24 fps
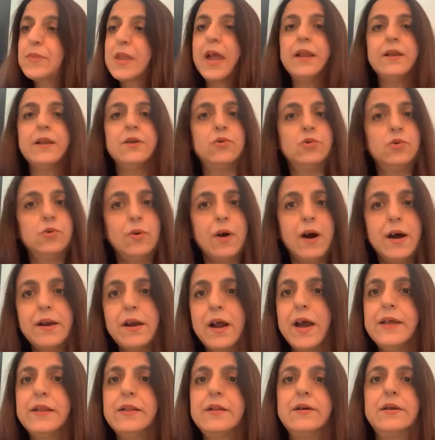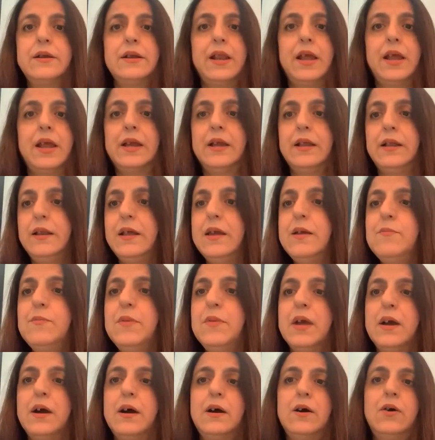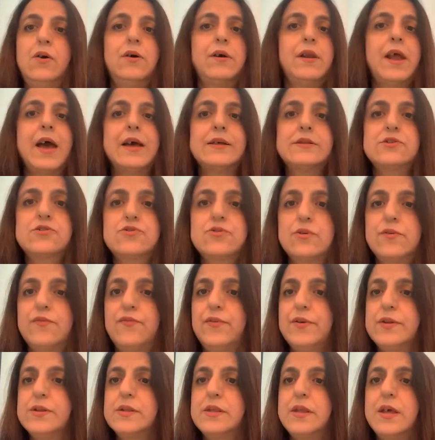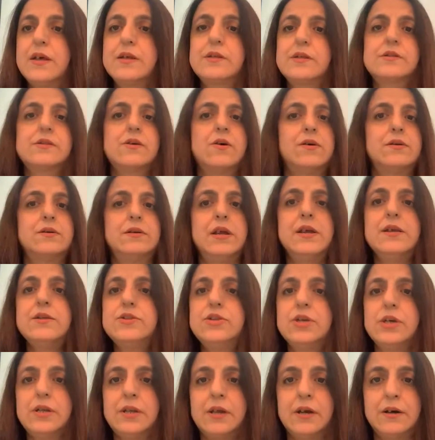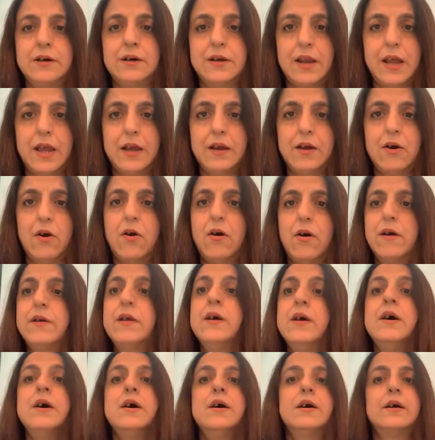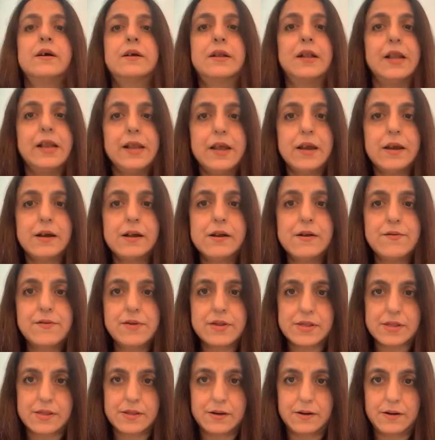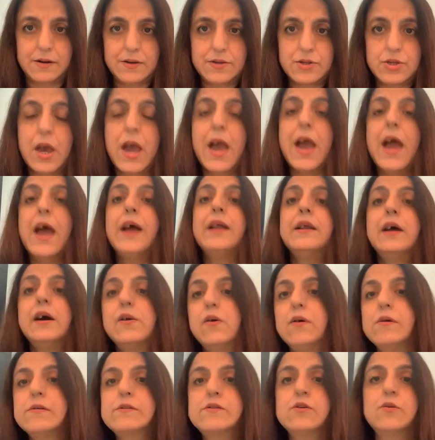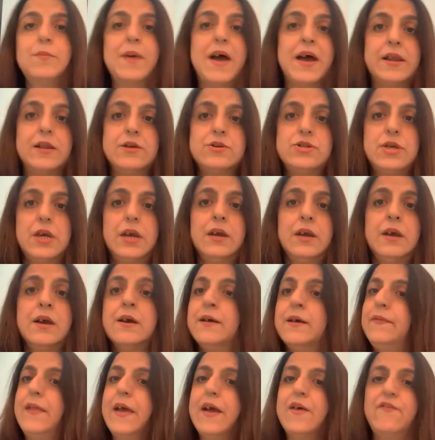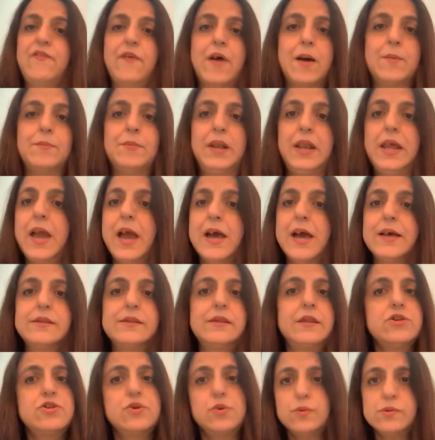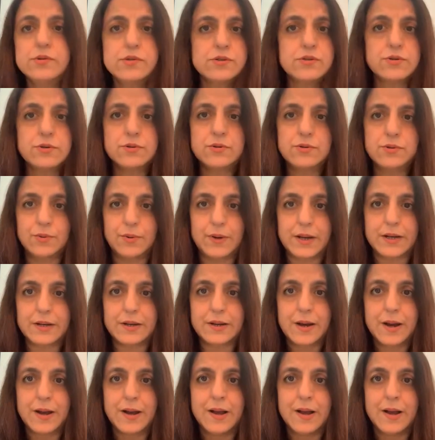and who are either in academia or astrophysics or engineering or clinical research and are also managing their family as they choose to do it.